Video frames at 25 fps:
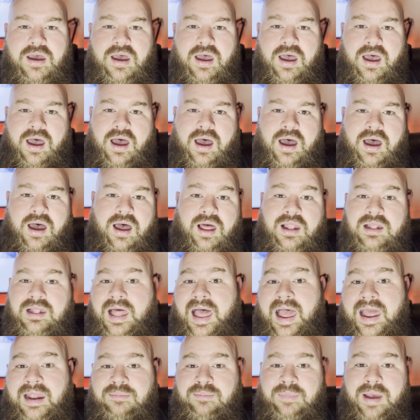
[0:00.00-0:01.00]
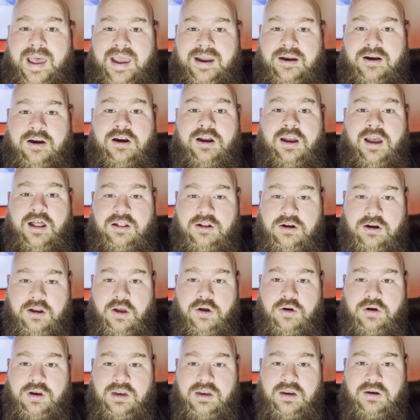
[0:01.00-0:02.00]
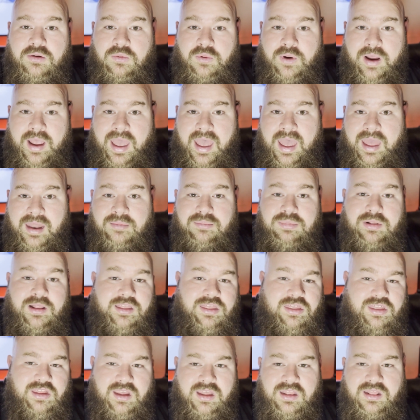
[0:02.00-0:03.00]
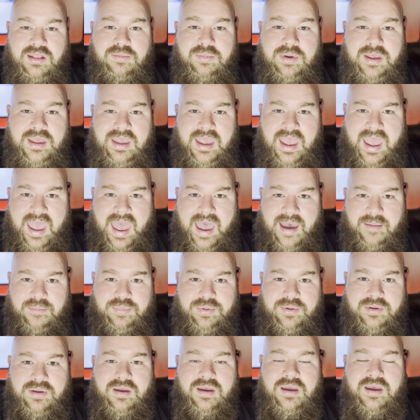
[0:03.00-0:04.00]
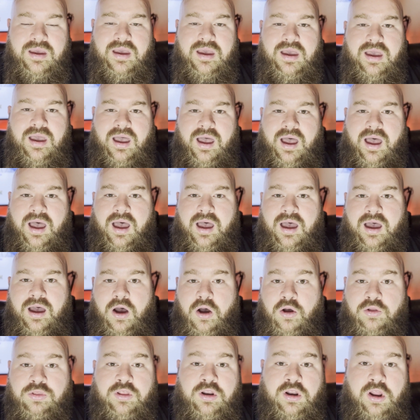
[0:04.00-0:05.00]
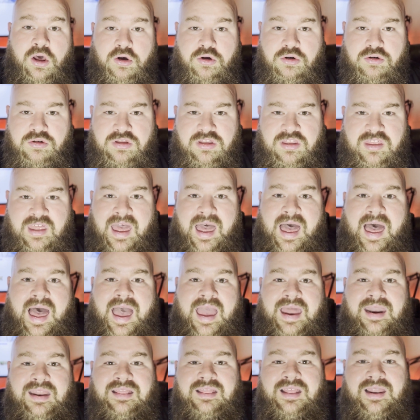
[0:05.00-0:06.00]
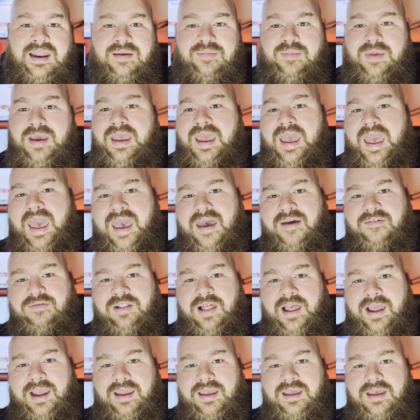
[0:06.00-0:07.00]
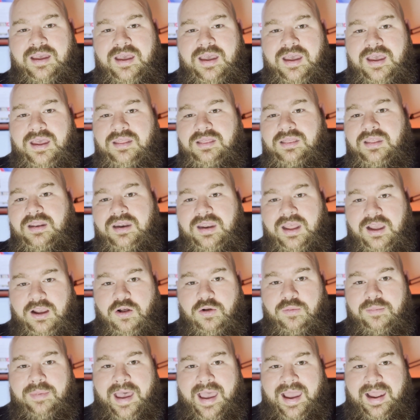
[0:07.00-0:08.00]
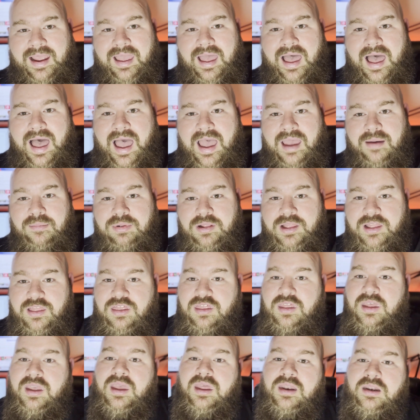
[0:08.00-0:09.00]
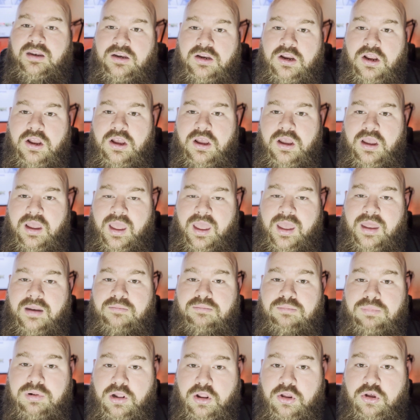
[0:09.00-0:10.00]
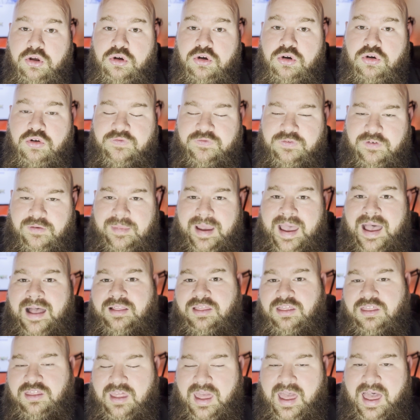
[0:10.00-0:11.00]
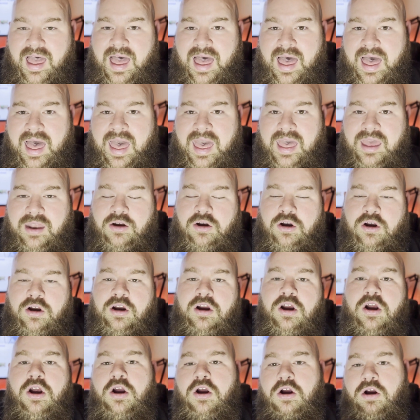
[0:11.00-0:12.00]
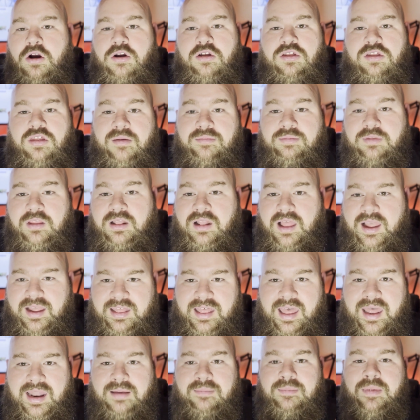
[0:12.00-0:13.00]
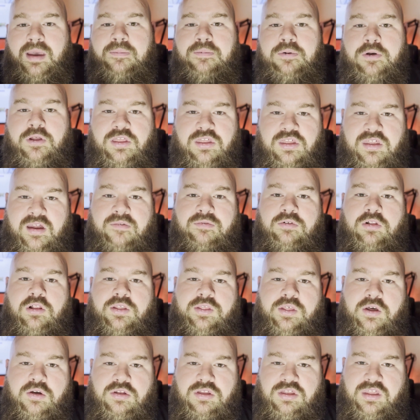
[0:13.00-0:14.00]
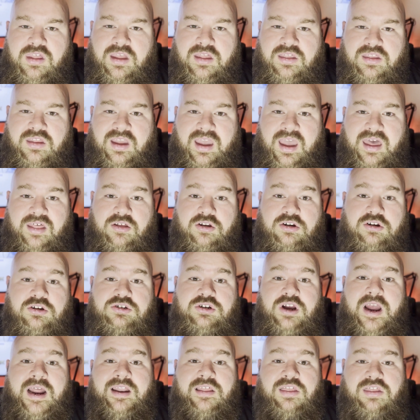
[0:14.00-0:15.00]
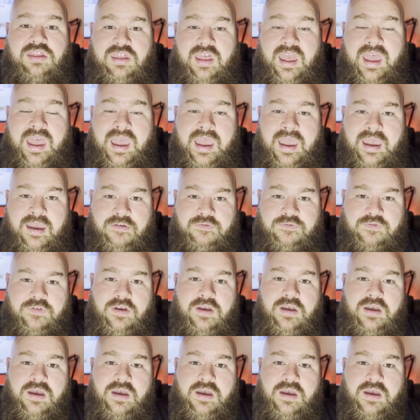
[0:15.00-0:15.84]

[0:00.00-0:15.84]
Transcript: a linebacker color-coded in red blitzing in the B-gap on the nose side, and then I may have like the nickelback guy blitzing in blue from outside or something like that. I may put several of those things together to try to save